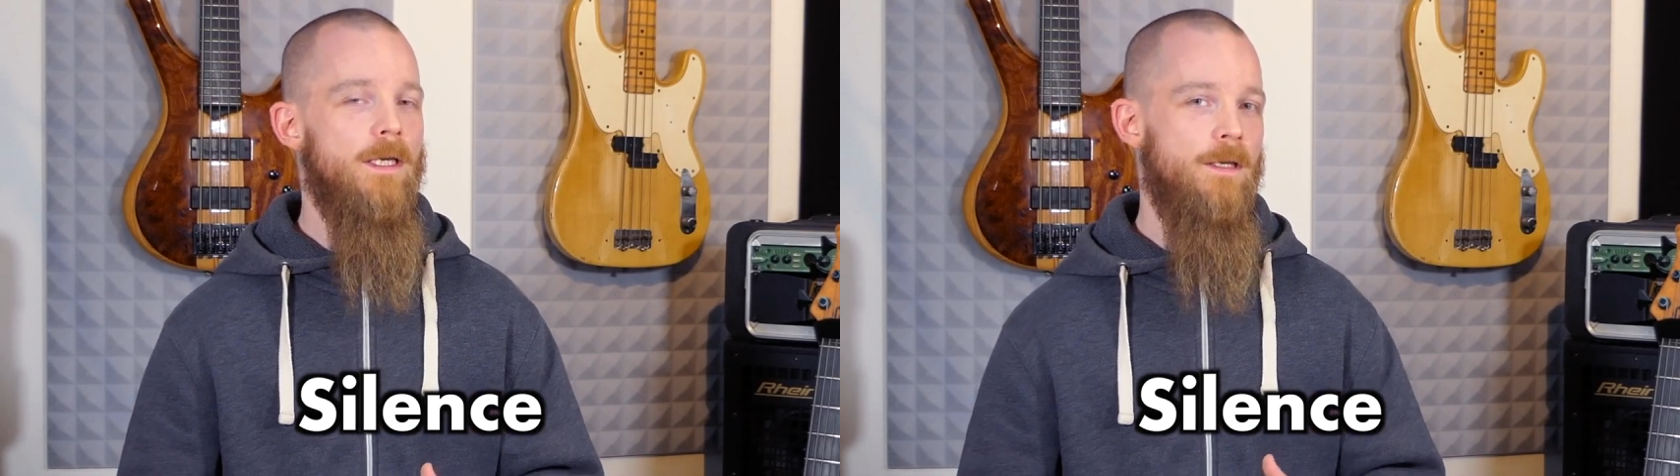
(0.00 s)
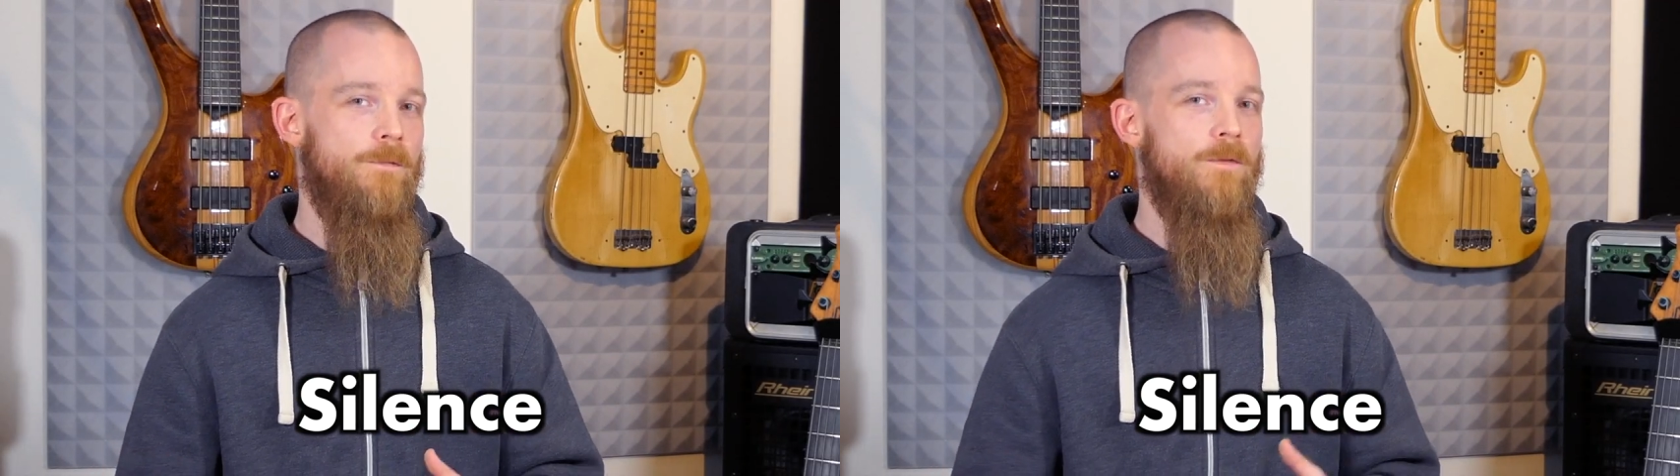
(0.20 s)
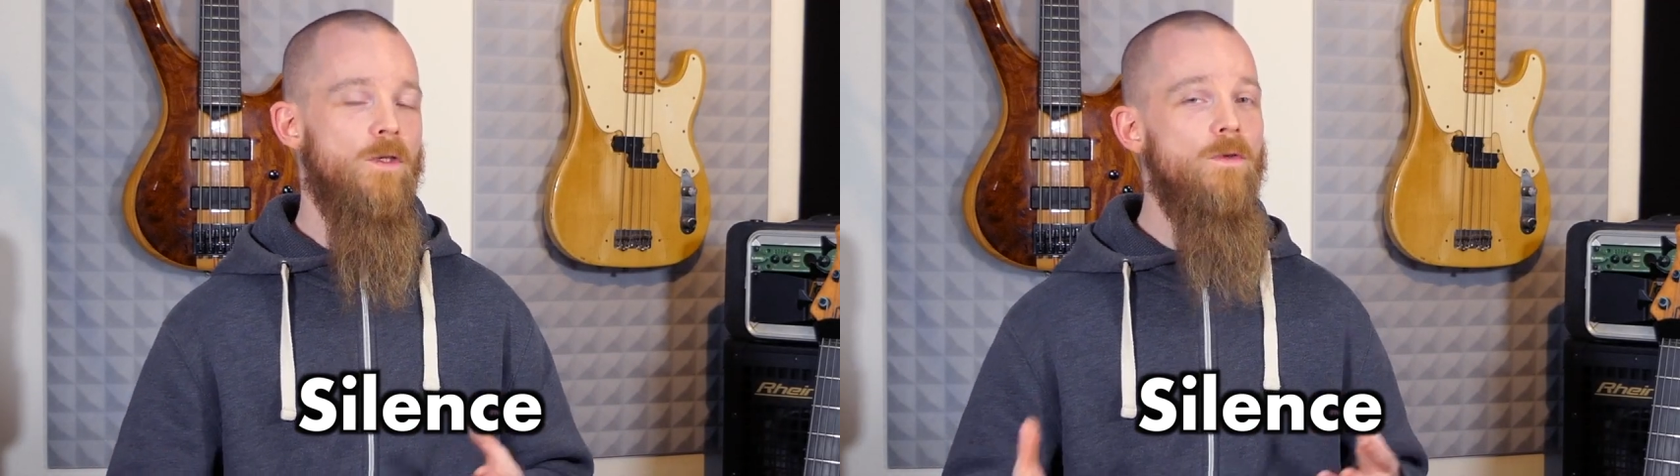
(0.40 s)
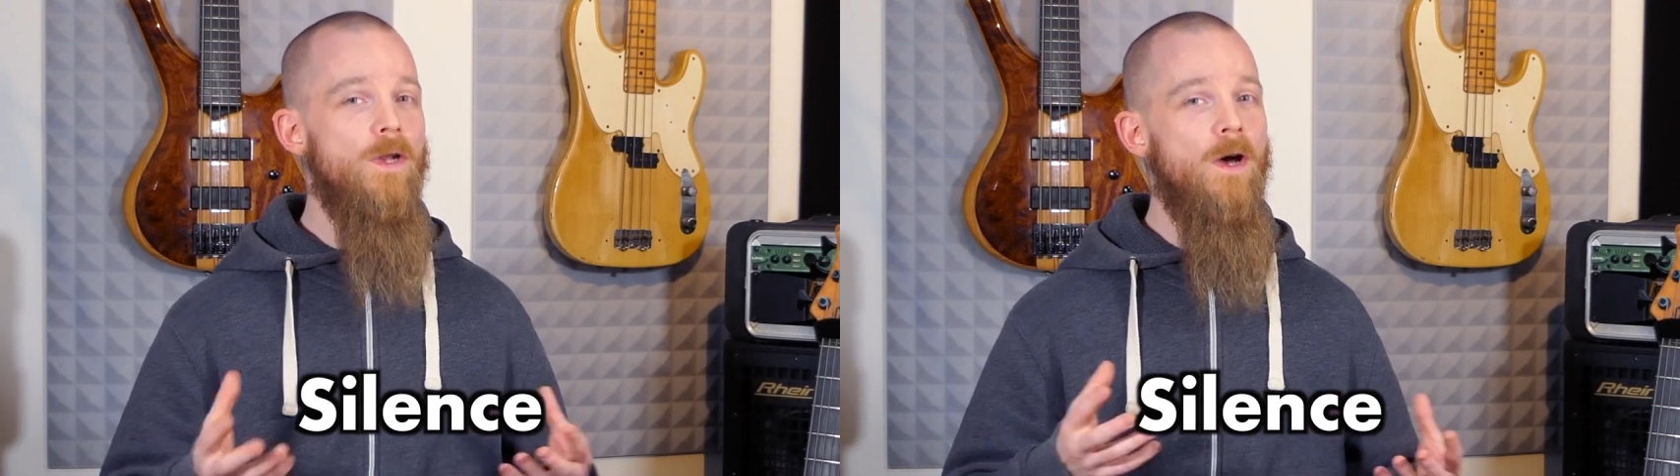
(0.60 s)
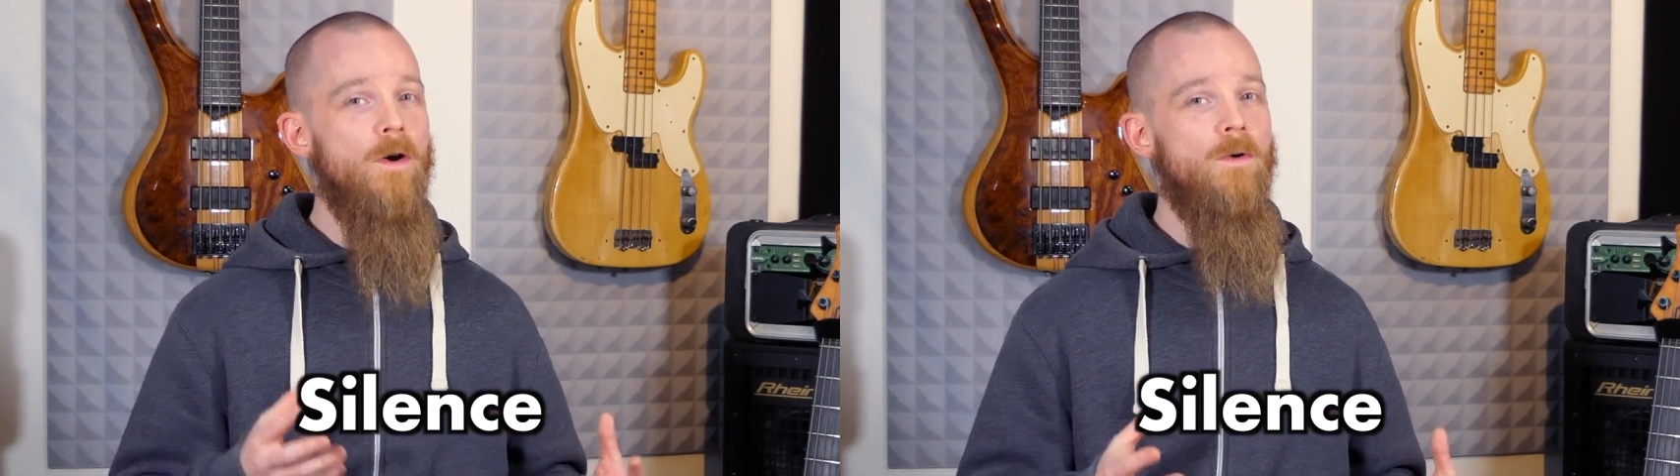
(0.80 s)
If you
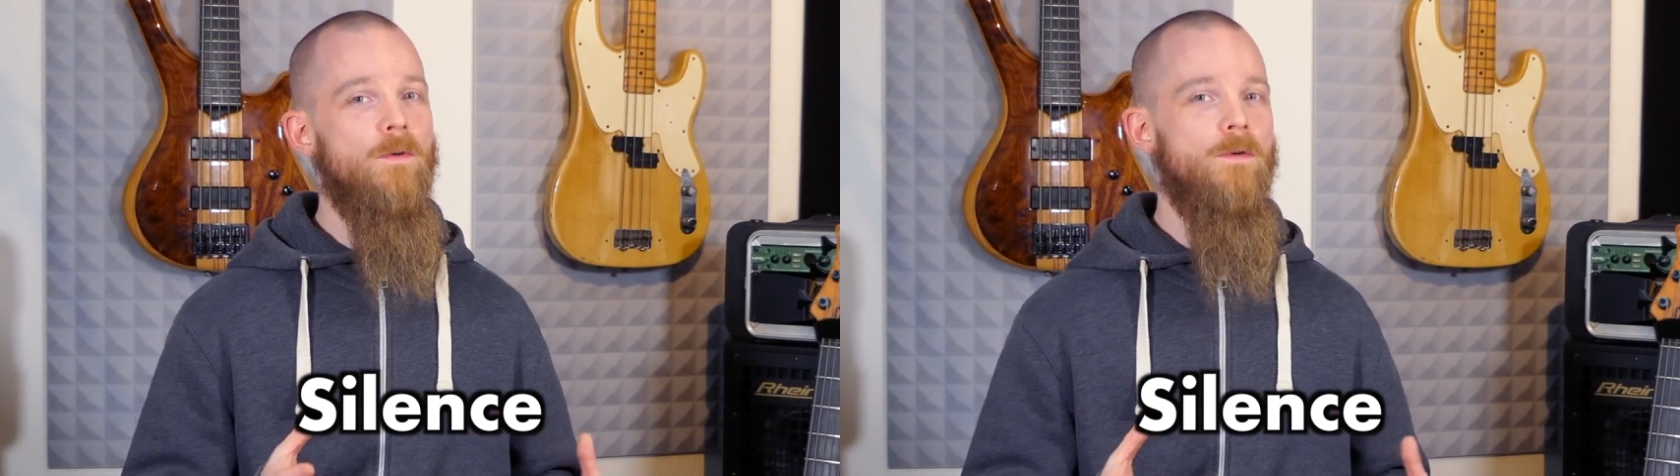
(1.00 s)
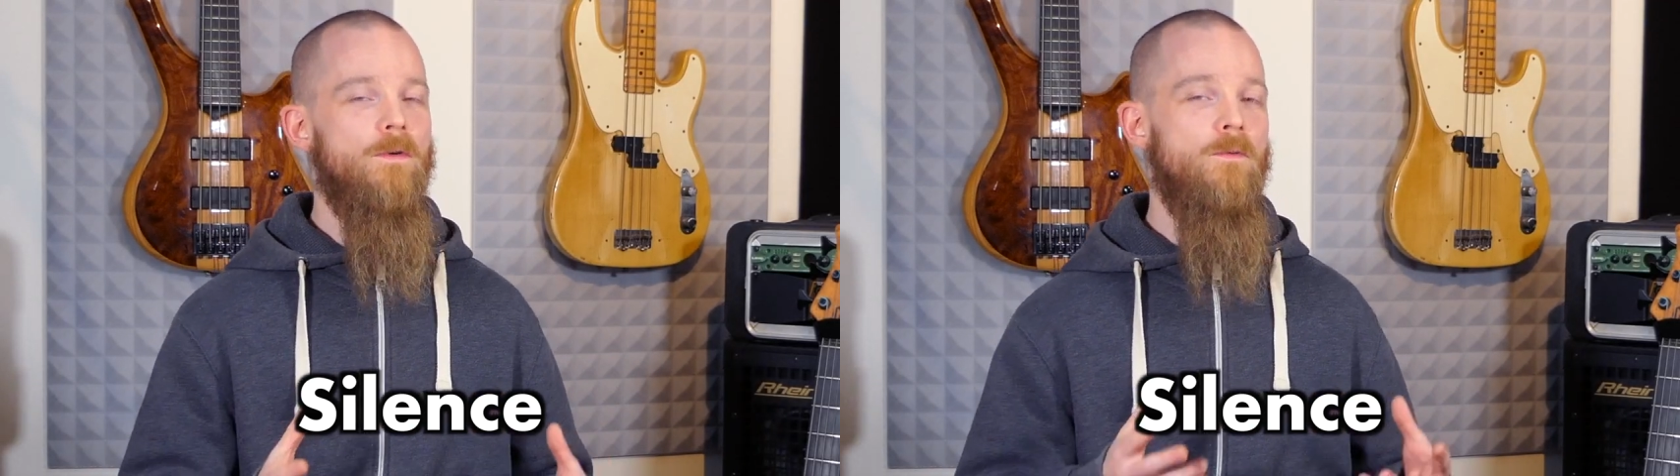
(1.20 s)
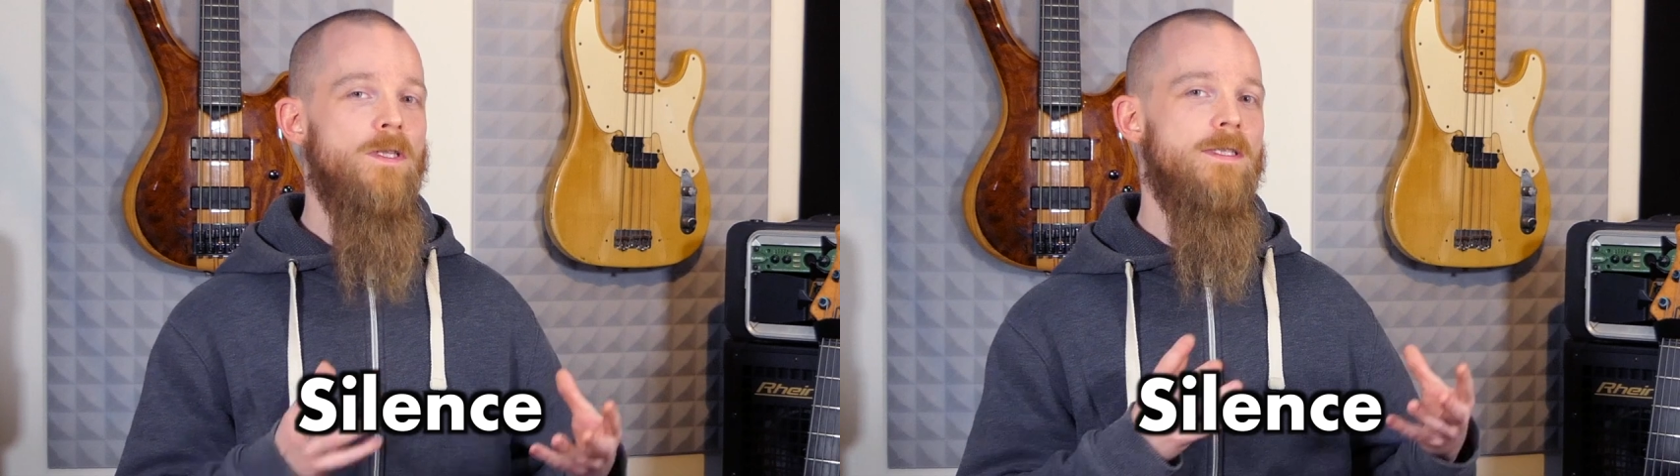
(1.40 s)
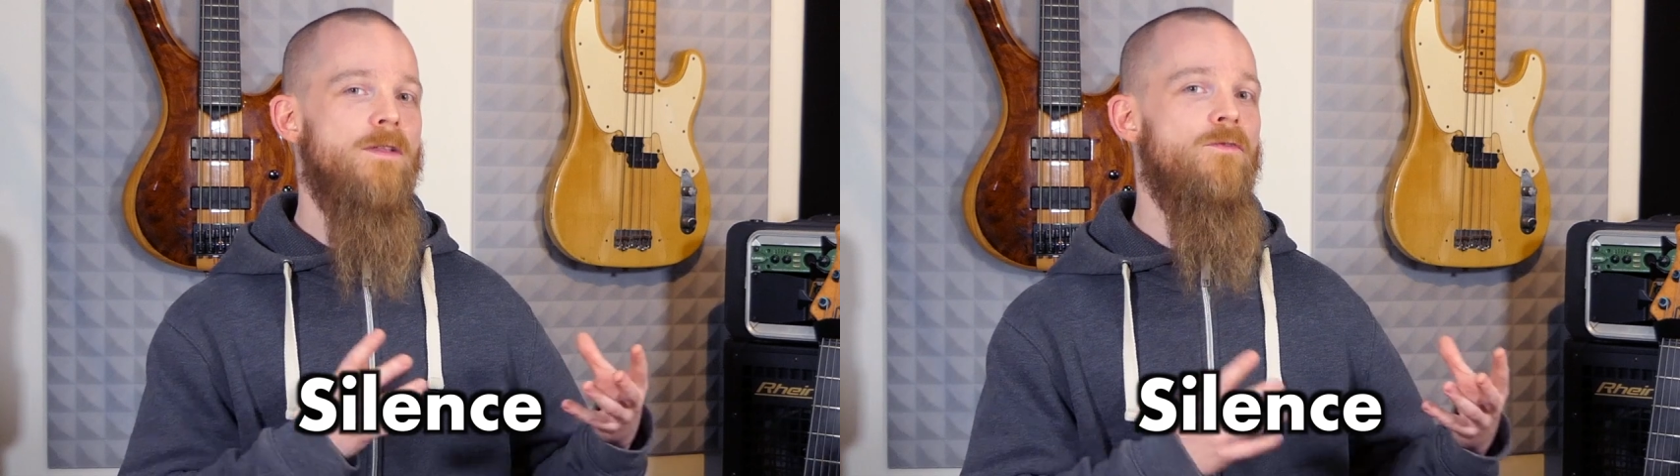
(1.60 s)
know what's the